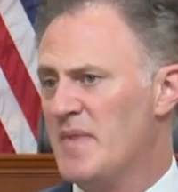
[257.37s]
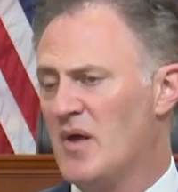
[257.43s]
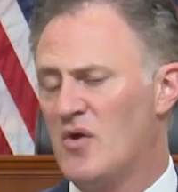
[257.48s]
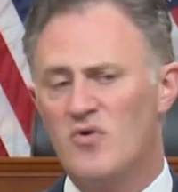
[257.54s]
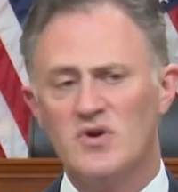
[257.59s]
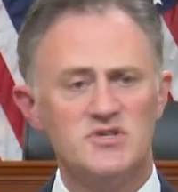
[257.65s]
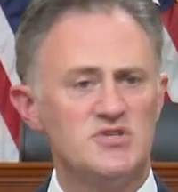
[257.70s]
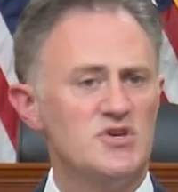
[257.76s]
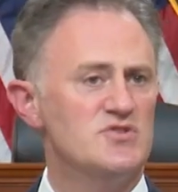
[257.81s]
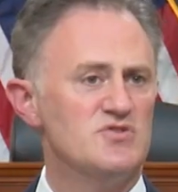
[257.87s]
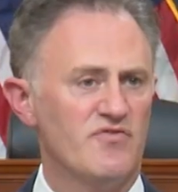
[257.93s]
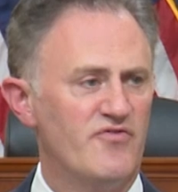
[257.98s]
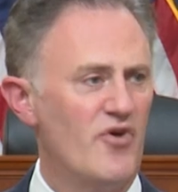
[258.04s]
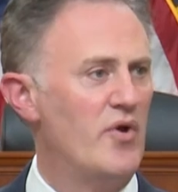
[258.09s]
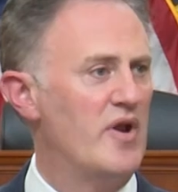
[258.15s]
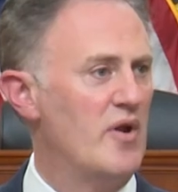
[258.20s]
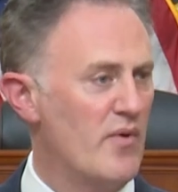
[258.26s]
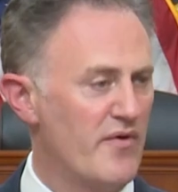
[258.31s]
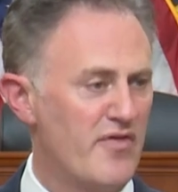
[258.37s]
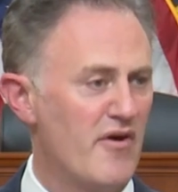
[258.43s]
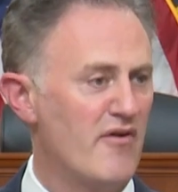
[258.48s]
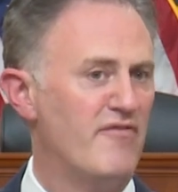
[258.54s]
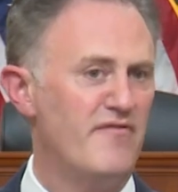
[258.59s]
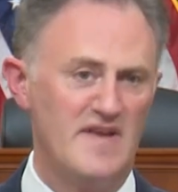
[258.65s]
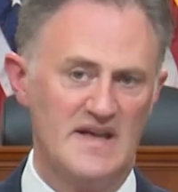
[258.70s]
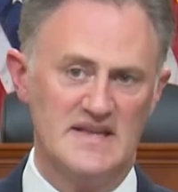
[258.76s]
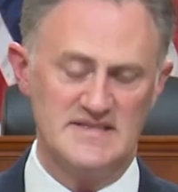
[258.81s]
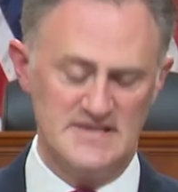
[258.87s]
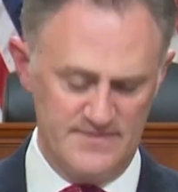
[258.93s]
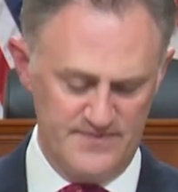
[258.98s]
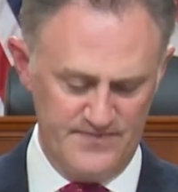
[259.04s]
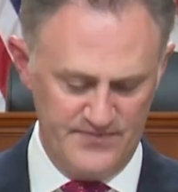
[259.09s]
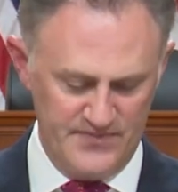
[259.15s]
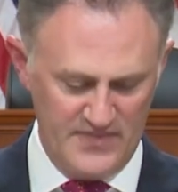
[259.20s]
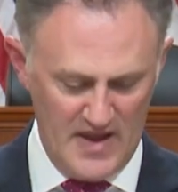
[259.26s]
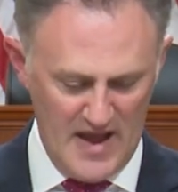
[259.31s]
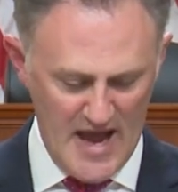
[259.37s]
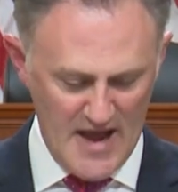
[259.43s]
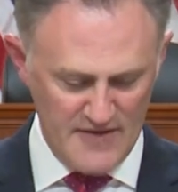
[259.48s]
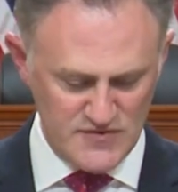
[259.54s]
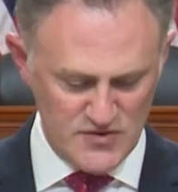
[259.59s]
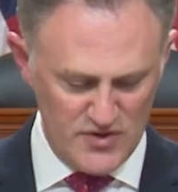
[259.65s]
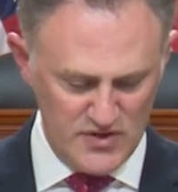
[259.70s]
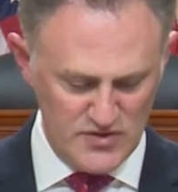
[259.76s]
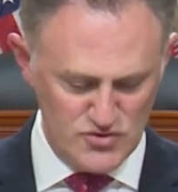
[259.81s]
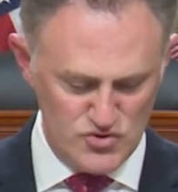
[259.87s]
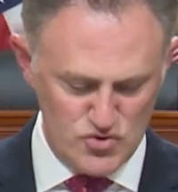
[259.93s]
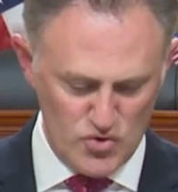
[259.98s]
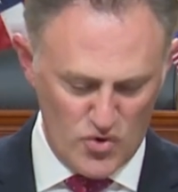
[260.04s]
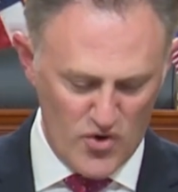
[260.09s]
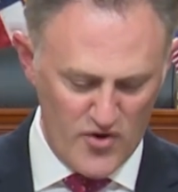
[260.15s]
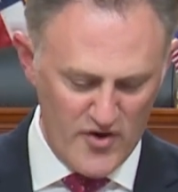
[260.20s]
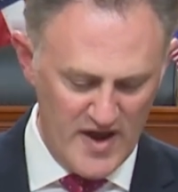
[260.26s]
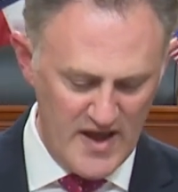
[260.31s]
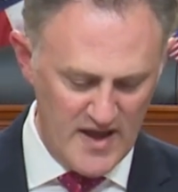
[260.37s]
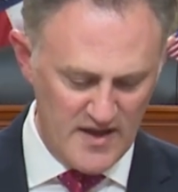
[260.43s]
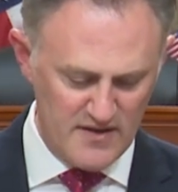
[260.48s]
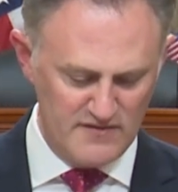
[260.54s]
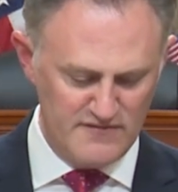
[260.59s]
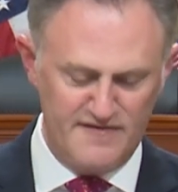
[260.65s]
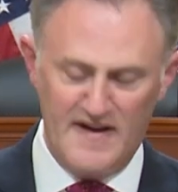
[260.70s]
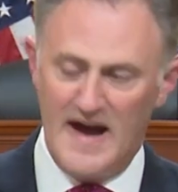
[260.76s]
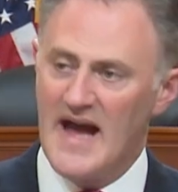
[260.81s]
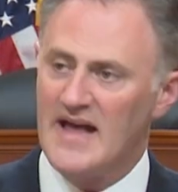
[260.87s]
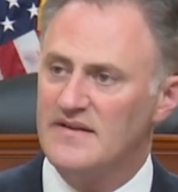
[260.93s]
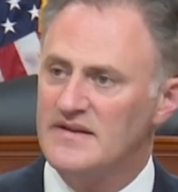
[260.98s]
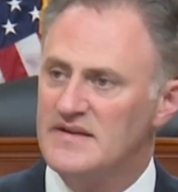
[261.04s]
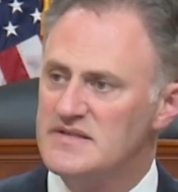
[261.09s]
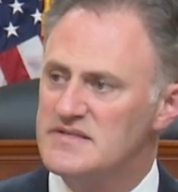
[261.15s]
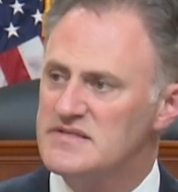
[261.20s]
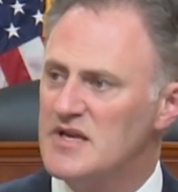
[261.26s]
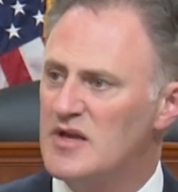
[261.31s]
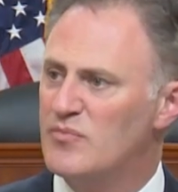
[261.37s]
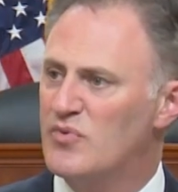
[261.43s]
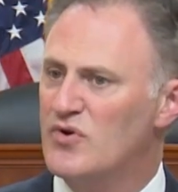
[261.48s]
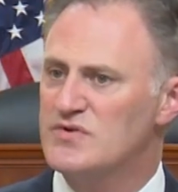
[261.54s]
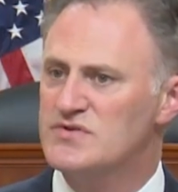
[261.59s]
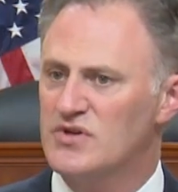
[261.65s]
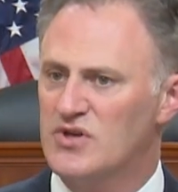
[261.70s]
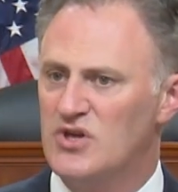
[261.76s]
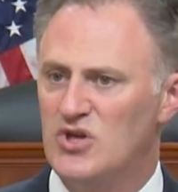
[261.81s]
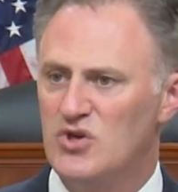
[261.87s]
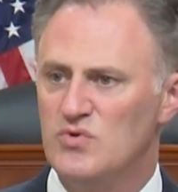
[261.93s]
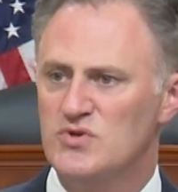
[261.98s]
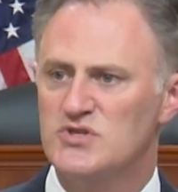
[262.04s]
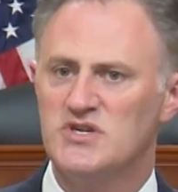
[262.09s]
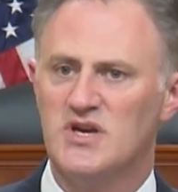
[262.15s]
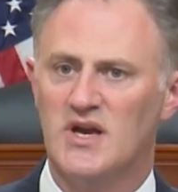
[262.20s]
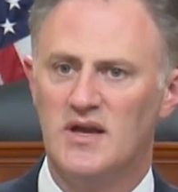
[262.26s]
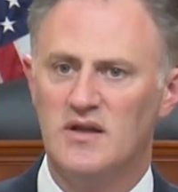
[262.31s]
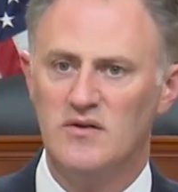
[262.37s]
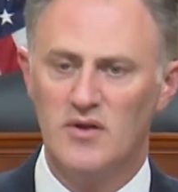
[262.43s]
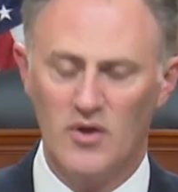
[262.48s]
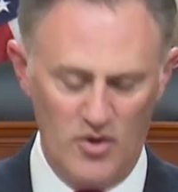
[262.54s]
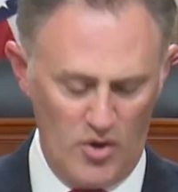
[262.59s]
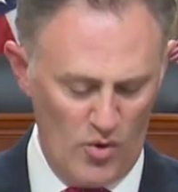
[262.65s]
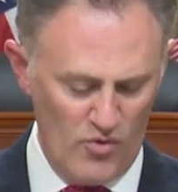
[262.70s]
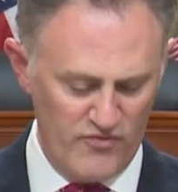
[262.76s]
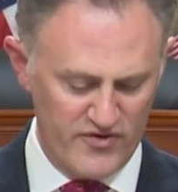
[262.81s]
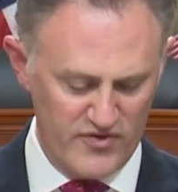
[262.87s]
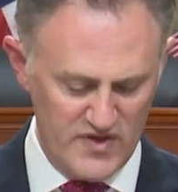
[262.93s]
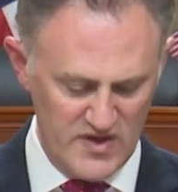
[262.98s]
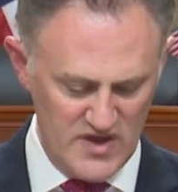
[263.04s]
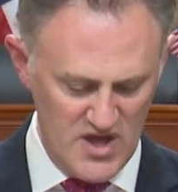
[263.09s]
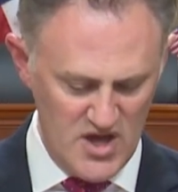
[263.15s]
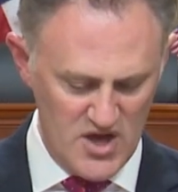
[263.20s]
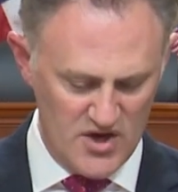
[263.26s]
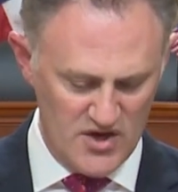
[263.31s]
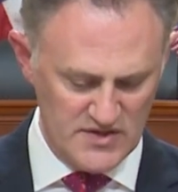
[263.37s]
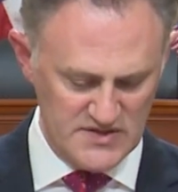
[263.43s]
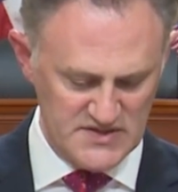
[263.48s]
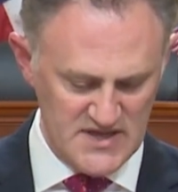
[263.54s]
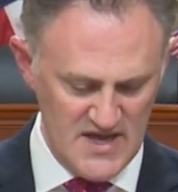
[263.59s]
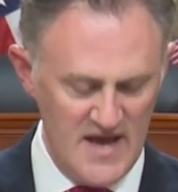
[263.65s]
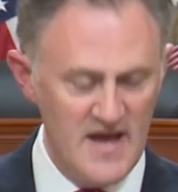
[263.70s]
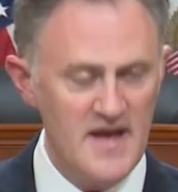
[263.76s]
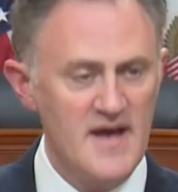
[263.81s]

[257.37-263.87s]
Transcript: Christians are voting with their feet. After enduring violence and persecution over the years,